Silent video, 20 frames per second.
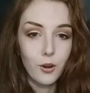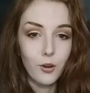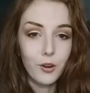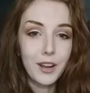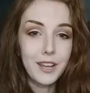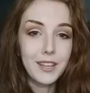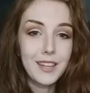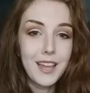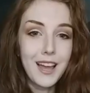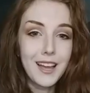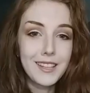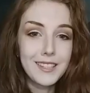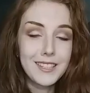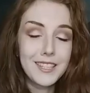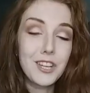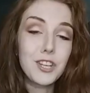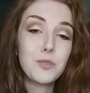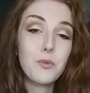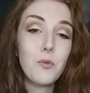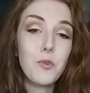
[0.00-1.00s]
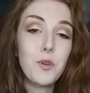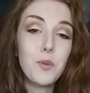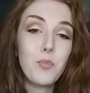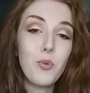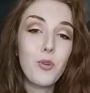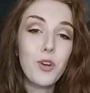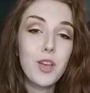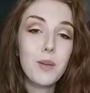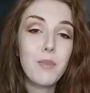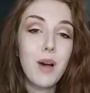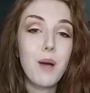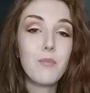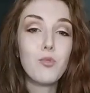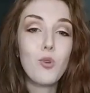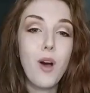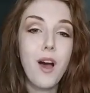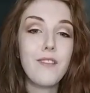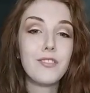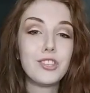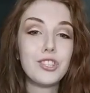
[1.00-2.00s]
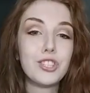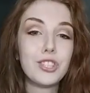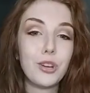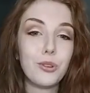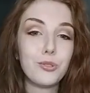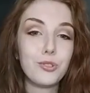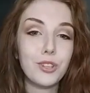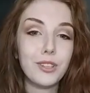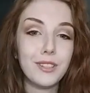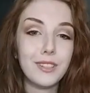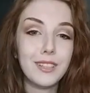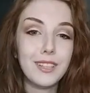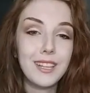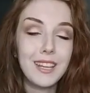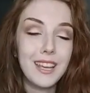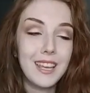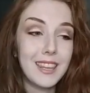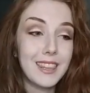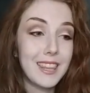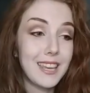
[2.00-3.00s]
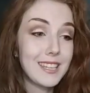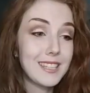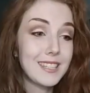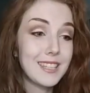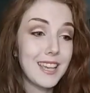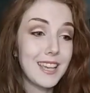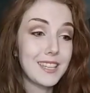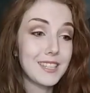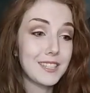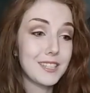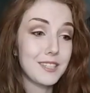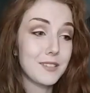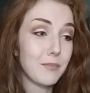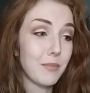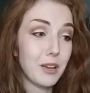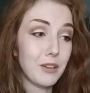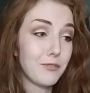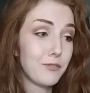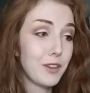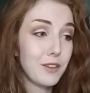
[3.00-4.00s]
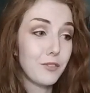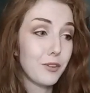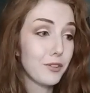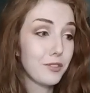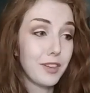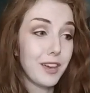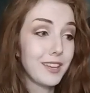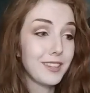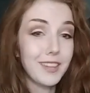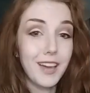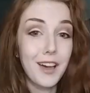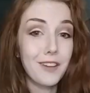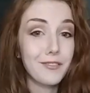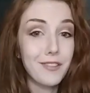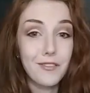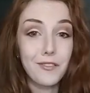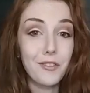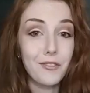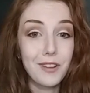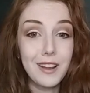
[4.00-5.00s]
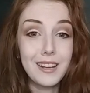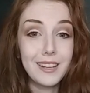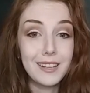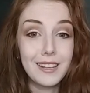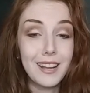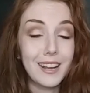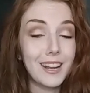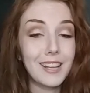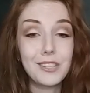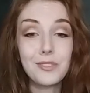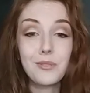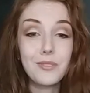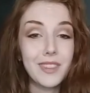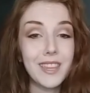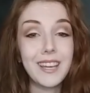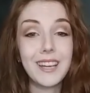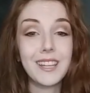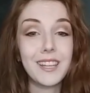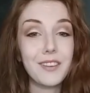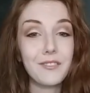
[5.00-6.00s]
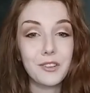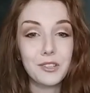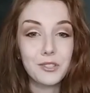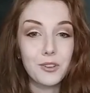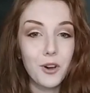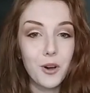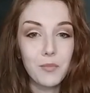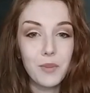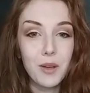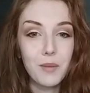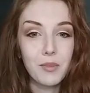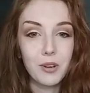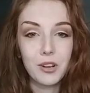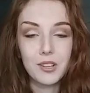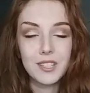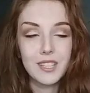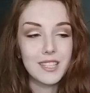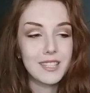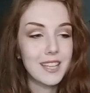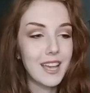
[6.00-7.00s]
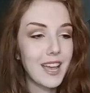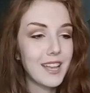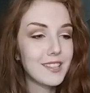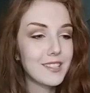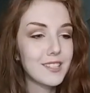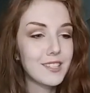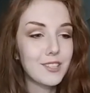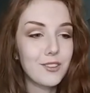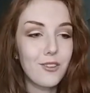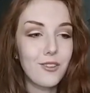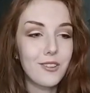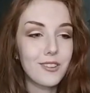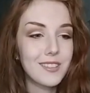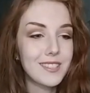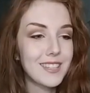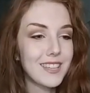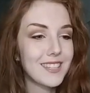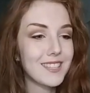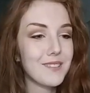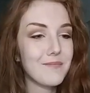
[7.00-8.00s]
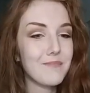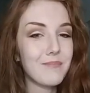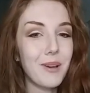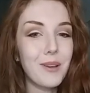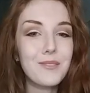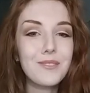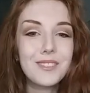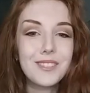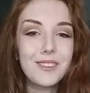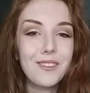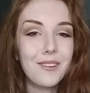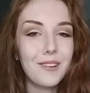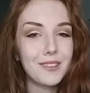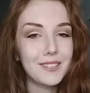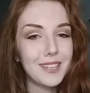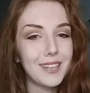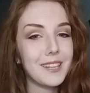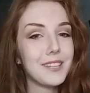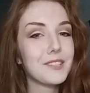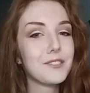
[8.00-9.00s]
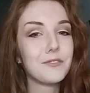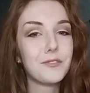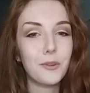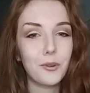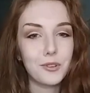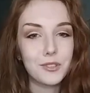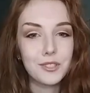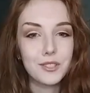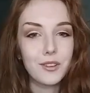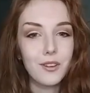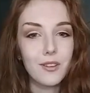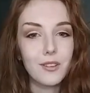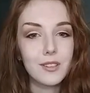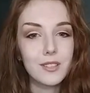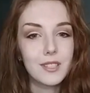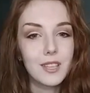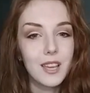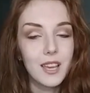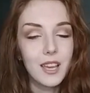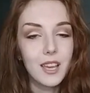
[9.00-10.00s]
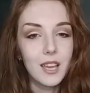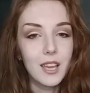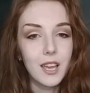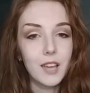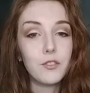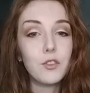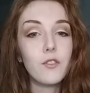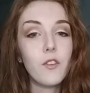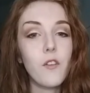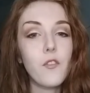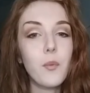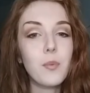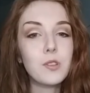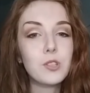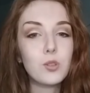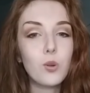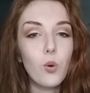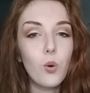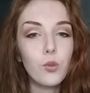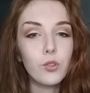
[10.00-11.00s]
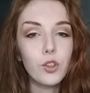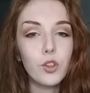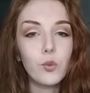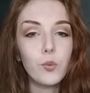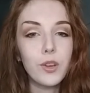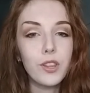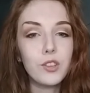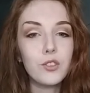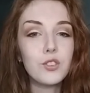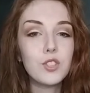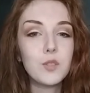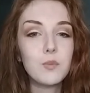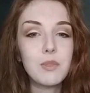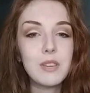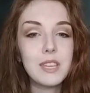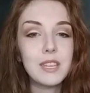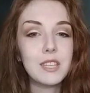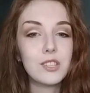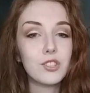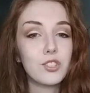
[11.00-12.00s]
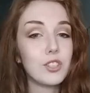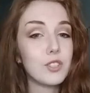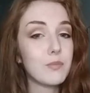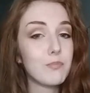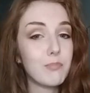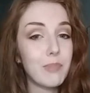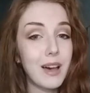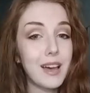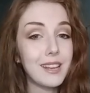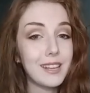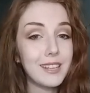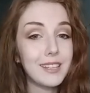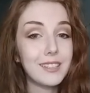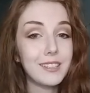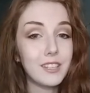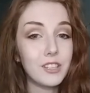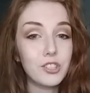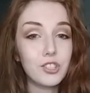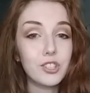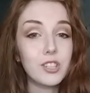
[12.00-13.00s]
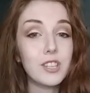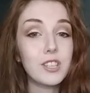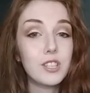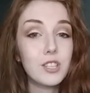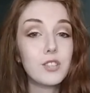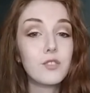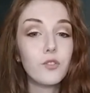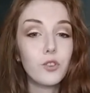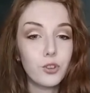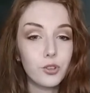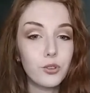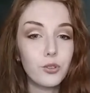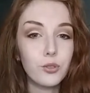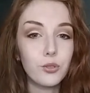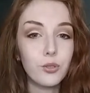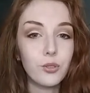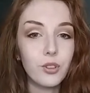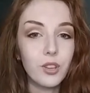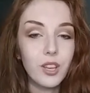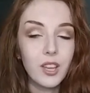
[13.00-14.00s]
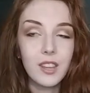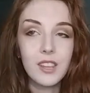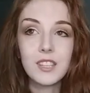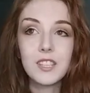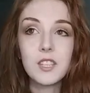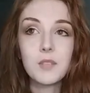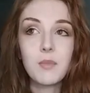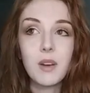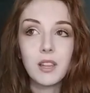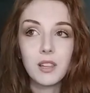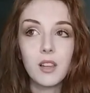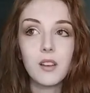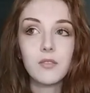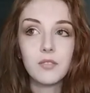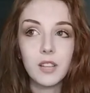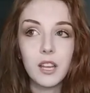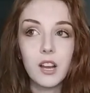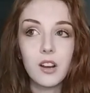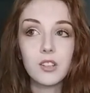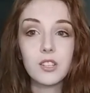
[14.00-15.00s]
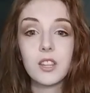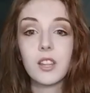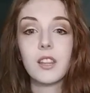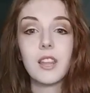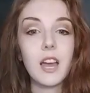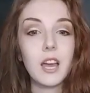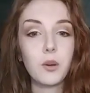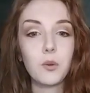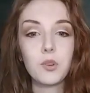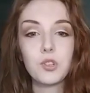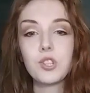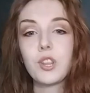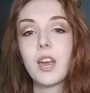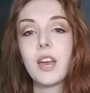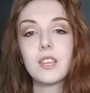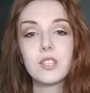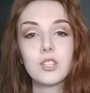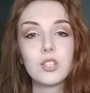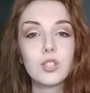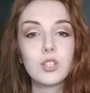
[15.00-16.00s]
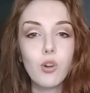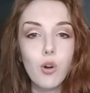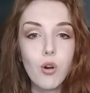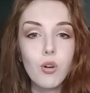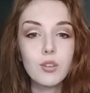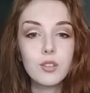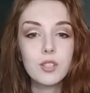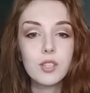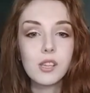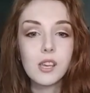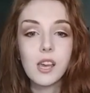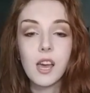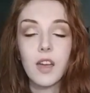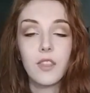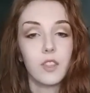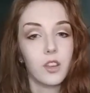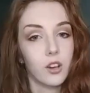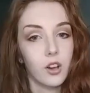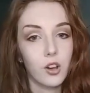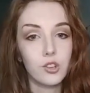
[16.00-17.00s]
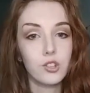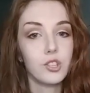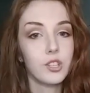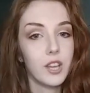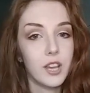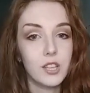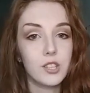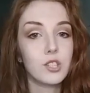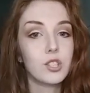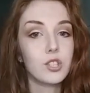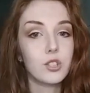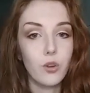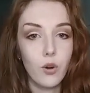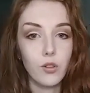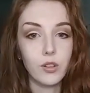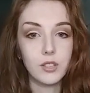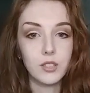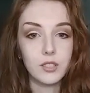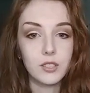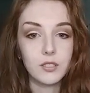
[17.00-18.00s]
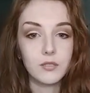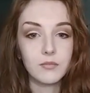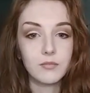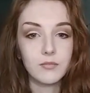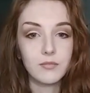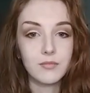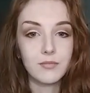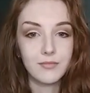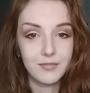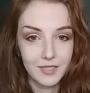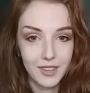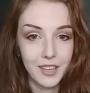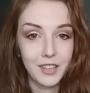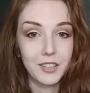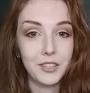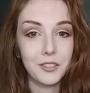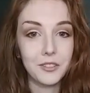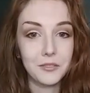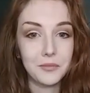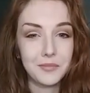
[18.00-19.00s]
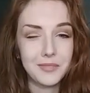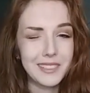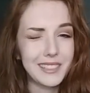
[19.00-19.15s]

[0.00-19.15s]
Alright lads, here's my wee poem, I'm No Having Children. This is my favourite thing that I've ever written, and I don't think I'll ever top it because it's in Scots, it's about Scots, and it's for Scots. If you've ever been told that the way that you speak is just bad English, this is for you. This is my love letter to the language that is Scots and the country that is Scotland. Thank you.